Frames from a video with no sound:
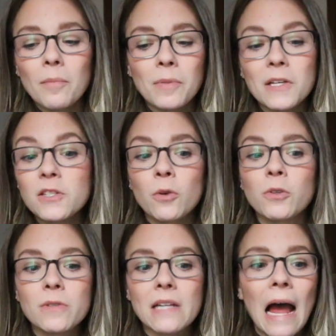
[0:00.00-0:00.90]
being so
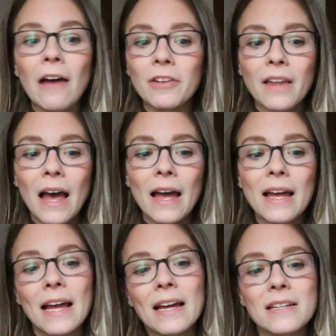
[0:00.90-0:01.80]
used to having
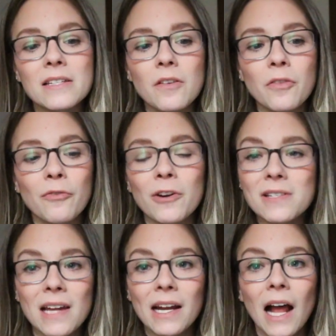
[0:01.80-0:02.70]
that. And the
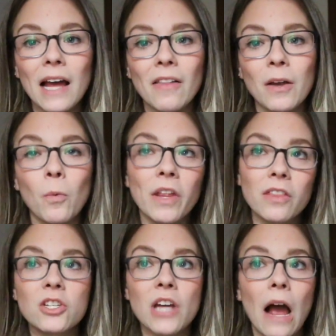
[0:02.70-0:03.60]
first night I like went
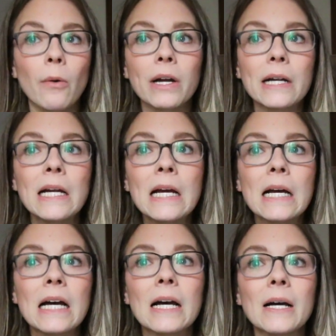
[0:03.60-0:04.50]
in the shower,
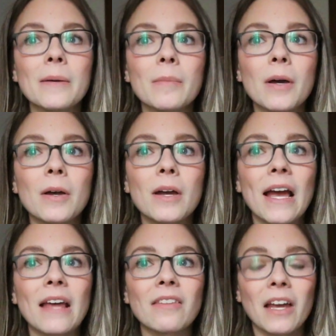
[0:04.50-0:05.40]

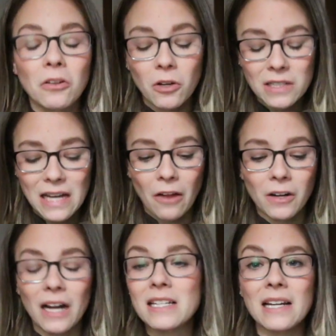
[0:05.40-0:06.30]
and like looked down
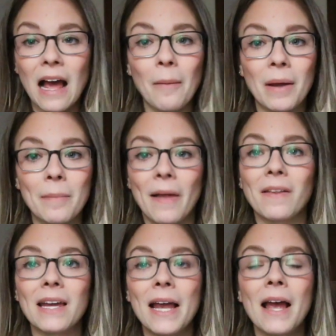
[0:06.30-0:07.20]
and I didn't have my
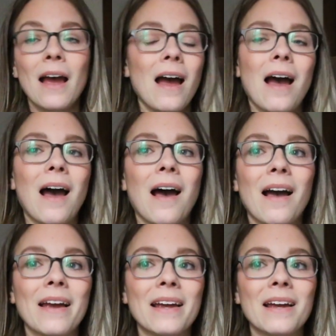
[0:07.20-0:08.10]
belly,
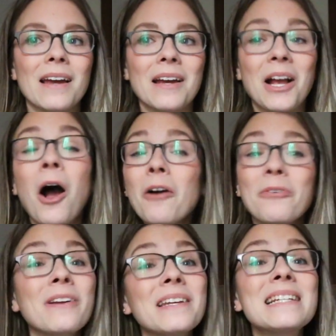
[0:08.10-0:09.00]
I
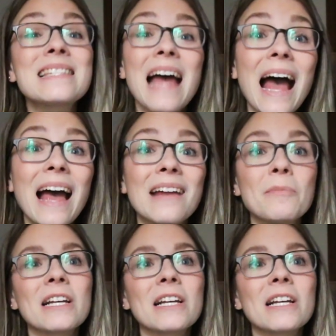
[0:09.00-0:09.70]
got really sad